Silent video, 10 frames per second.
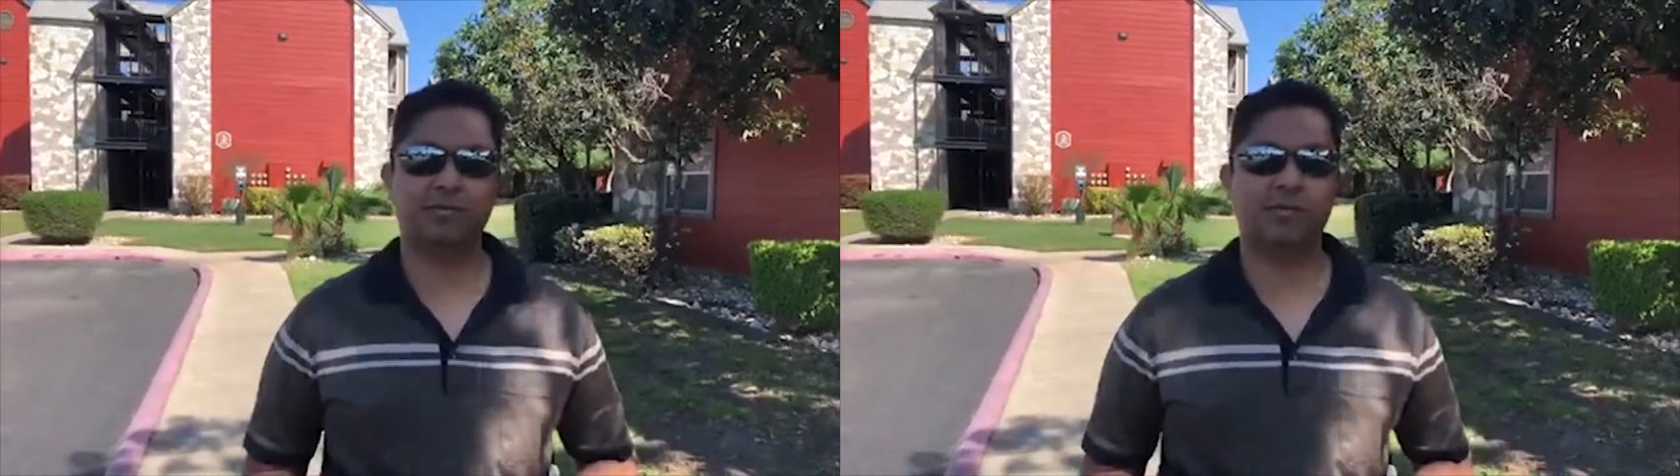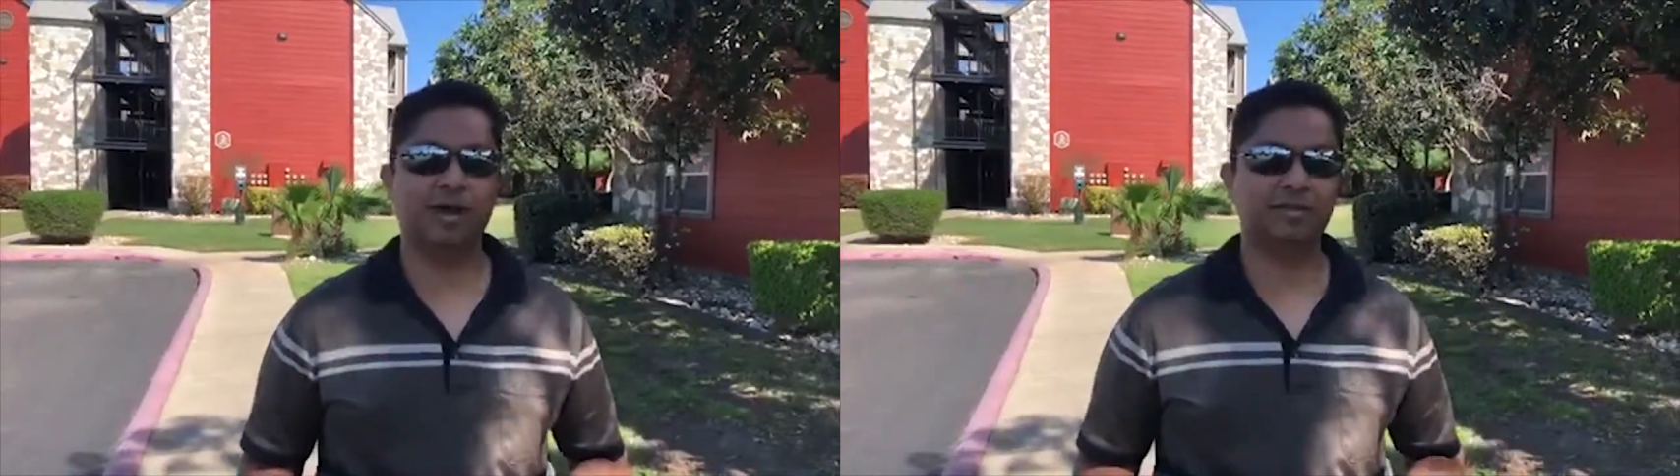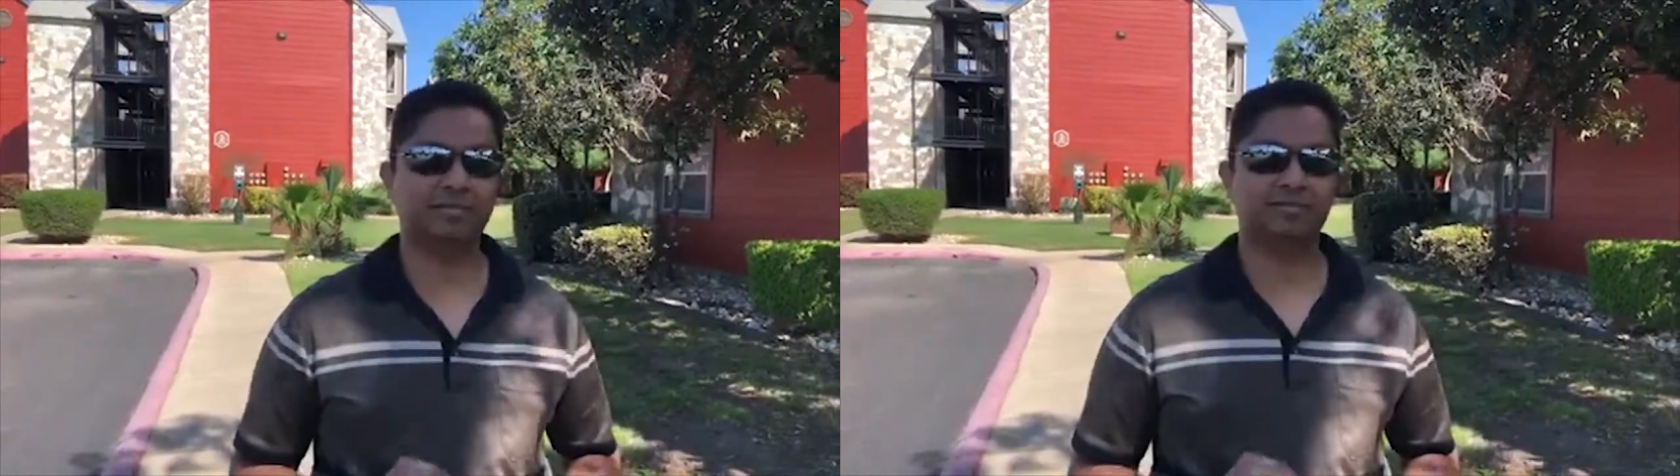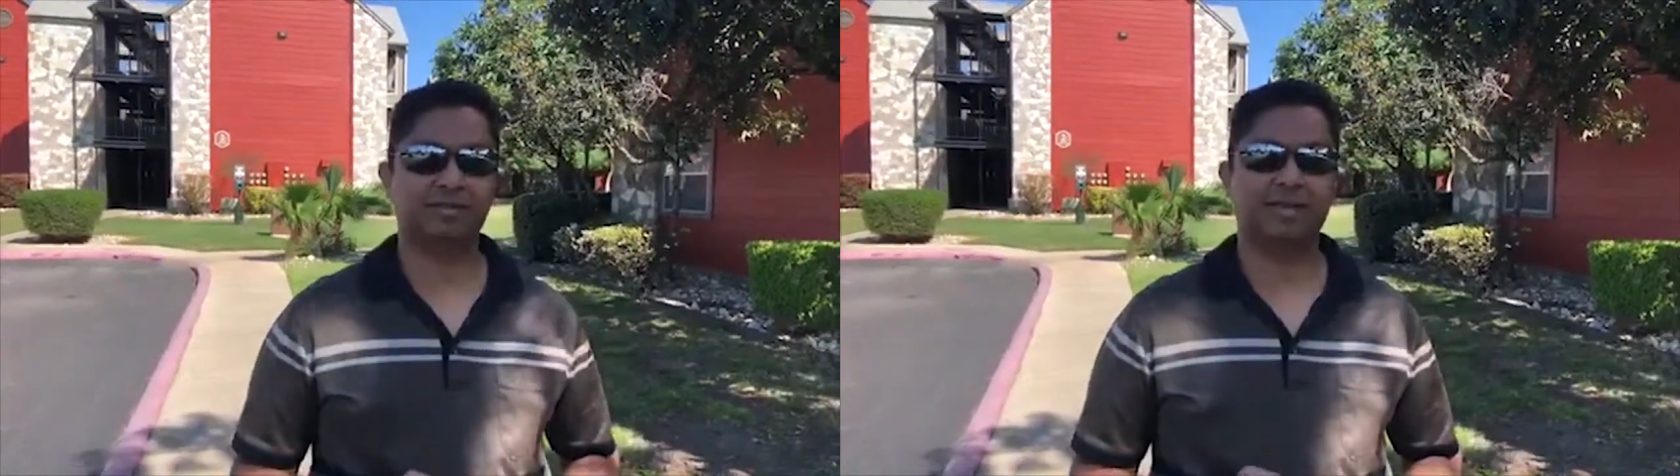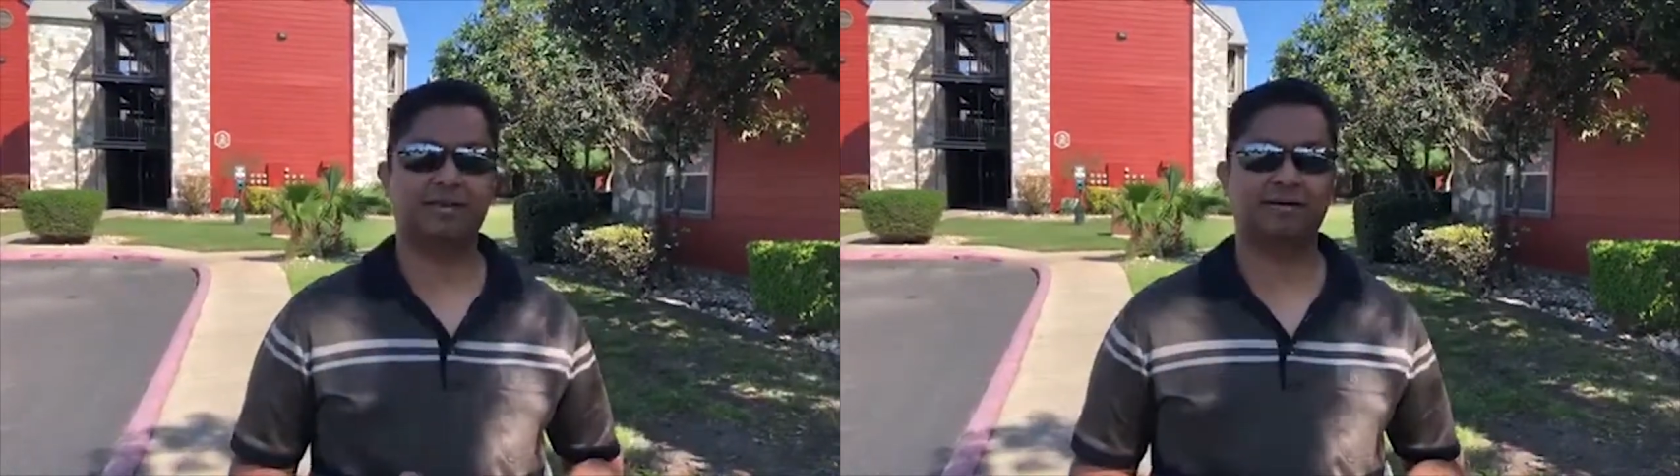one
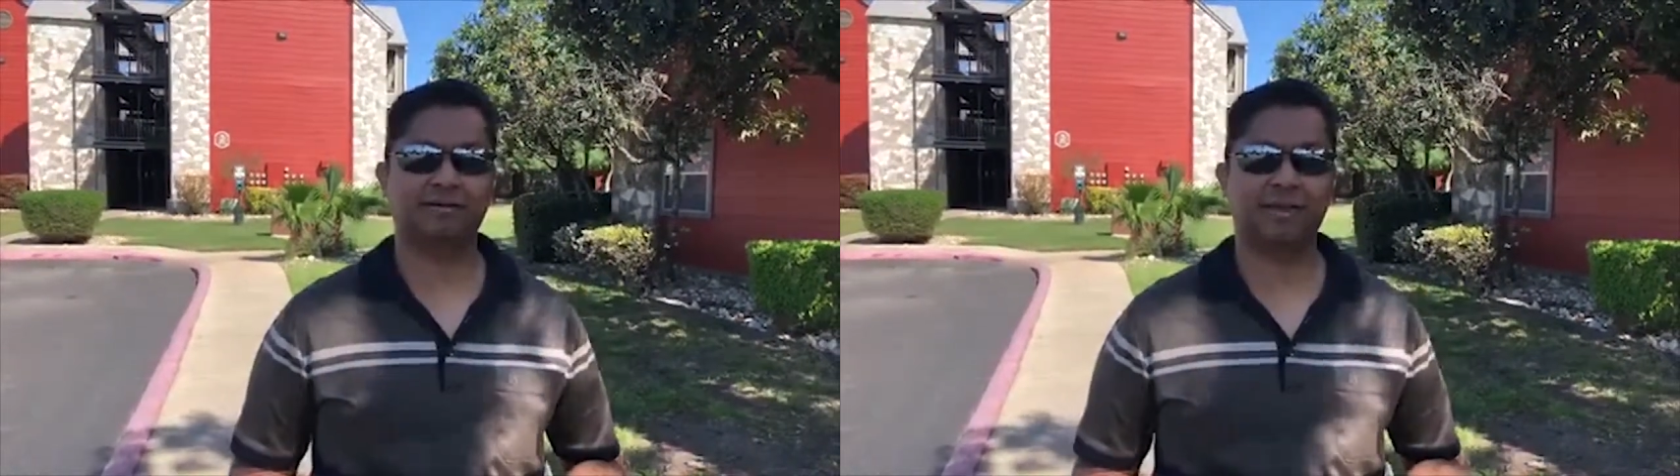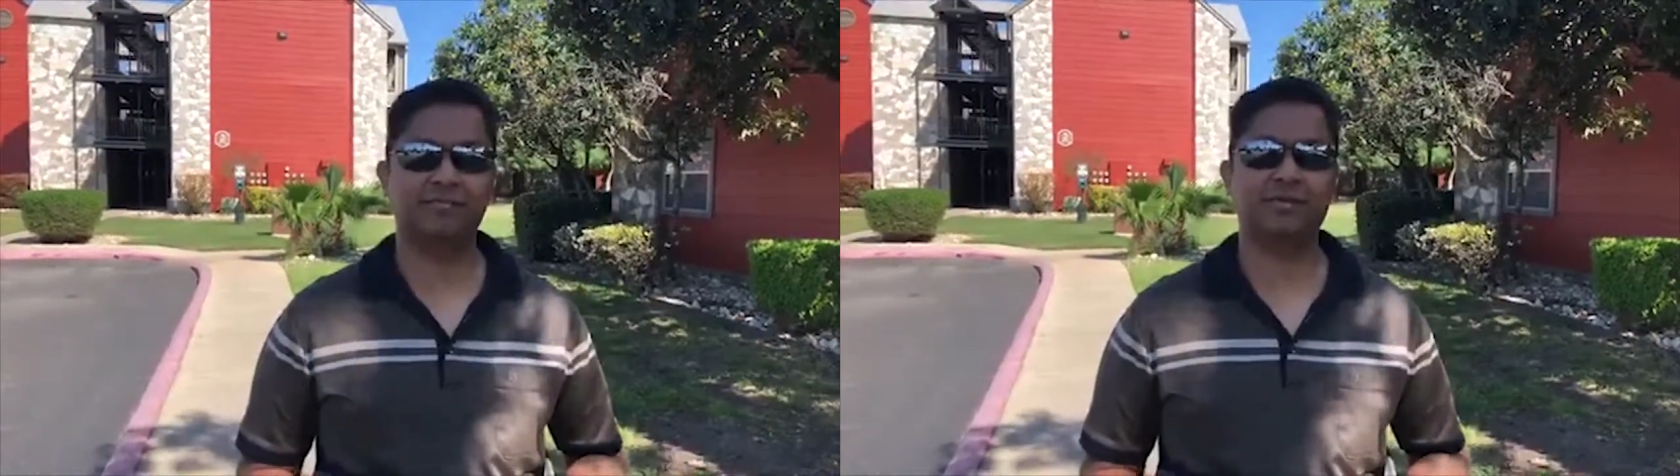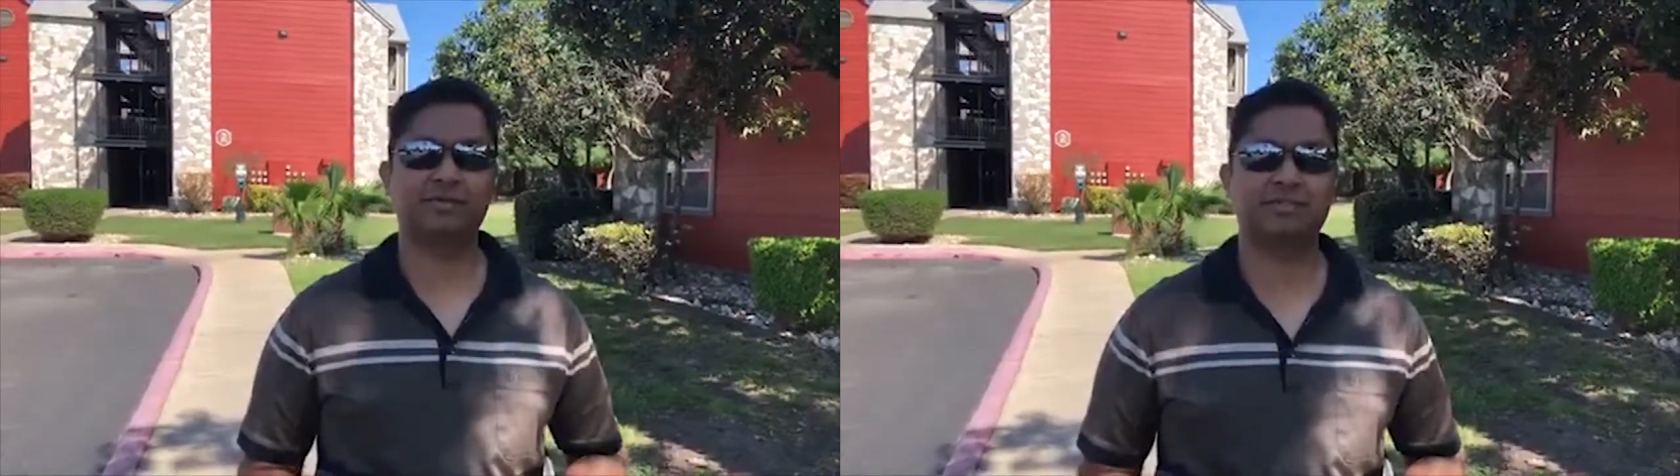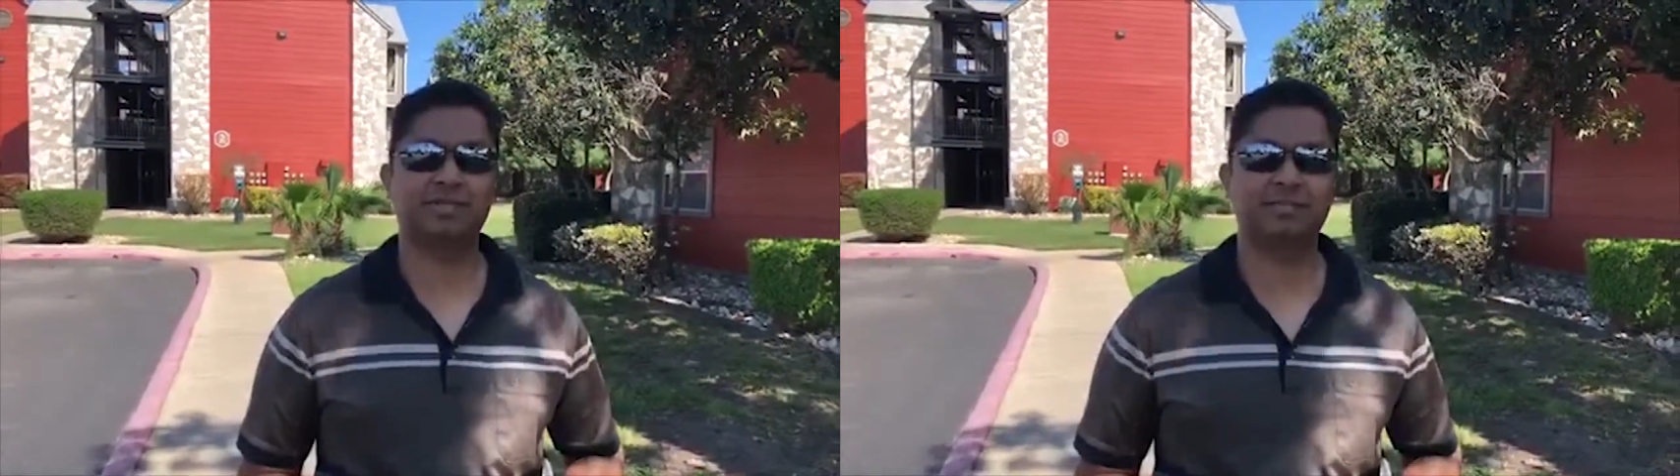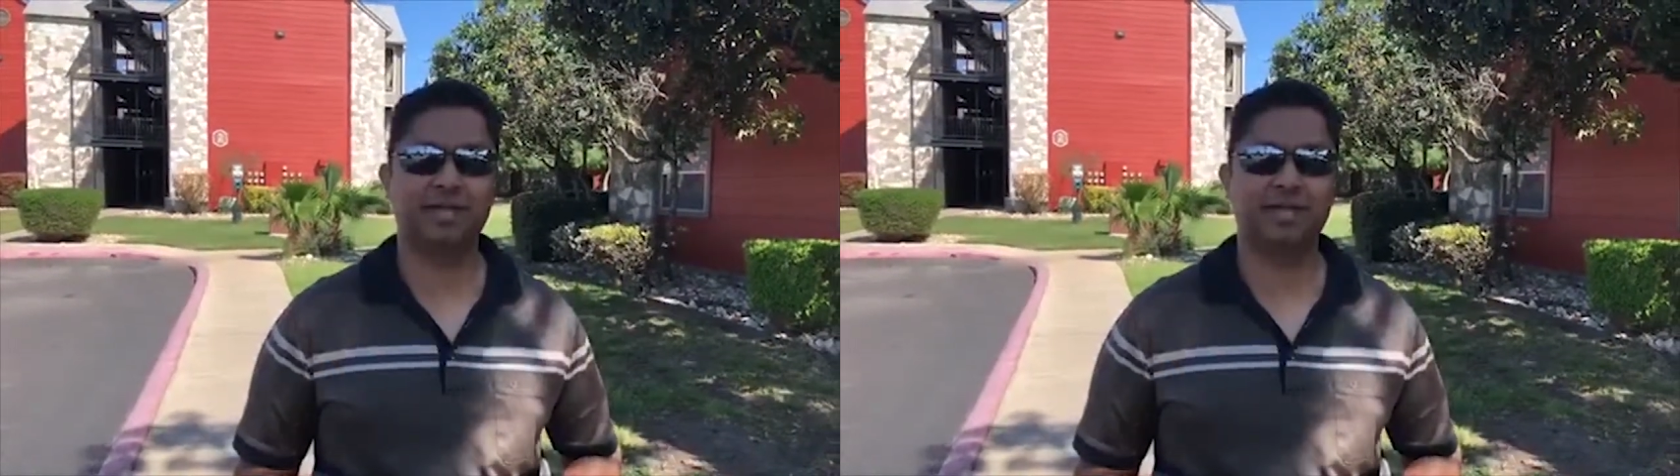revenue stream